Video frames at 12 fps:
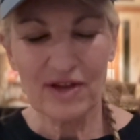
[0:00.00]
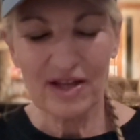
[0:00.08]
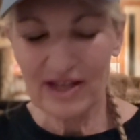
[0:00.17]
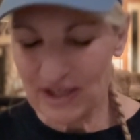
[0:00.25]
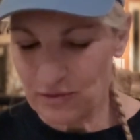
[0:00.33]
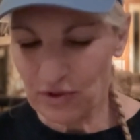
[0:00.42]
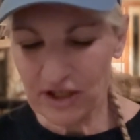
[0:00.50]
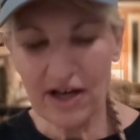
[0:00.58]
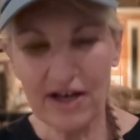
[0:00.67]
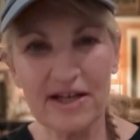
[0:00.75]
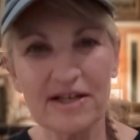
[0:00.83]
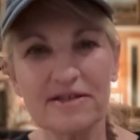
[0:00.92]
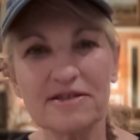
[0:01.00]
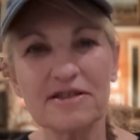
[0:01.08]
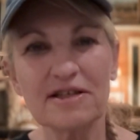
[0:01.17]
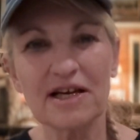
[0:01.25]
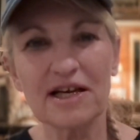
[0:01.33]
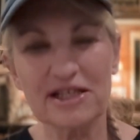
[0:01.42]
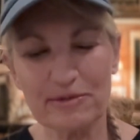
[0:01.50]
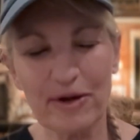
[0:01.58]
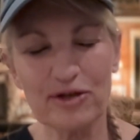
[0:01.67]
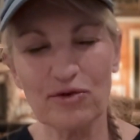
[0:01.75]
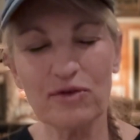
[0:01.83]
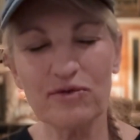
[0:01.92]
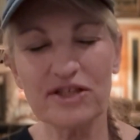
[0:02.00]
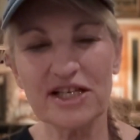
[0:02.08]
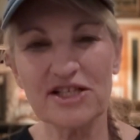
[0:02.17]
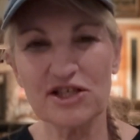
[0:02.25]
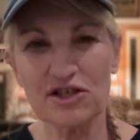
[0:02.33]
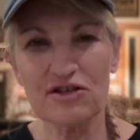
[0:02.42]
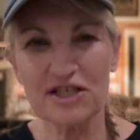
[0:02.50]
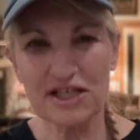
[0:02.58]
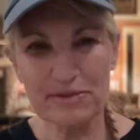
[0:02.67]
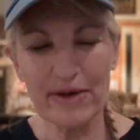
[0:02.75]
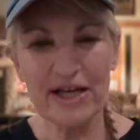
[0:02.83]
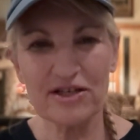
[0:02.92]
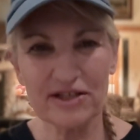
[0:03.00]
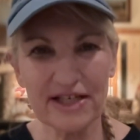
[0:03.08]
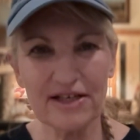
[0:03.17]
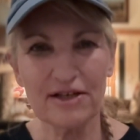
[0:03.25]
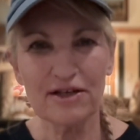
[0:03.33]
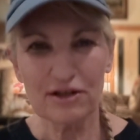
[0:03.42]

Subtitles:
That's really not it. It's about 21 days to start dismantling